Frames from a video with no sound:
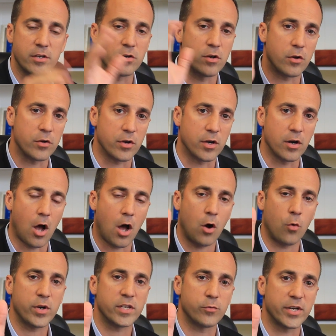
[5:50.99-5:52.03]
You know you could
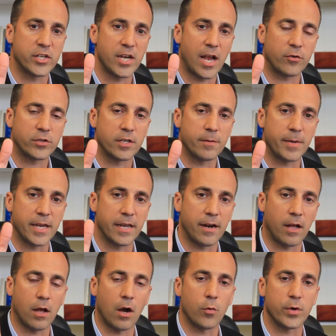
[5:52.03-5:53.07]
always reach out to me, and
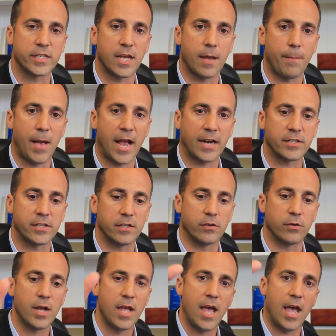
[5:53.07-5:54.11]
I'll always get back to
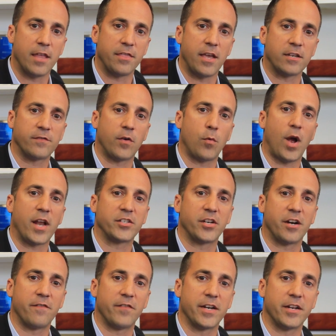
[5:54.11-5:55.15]
you. And thanks for
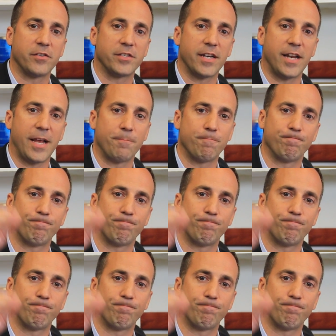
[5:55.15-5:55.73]
watching our video today.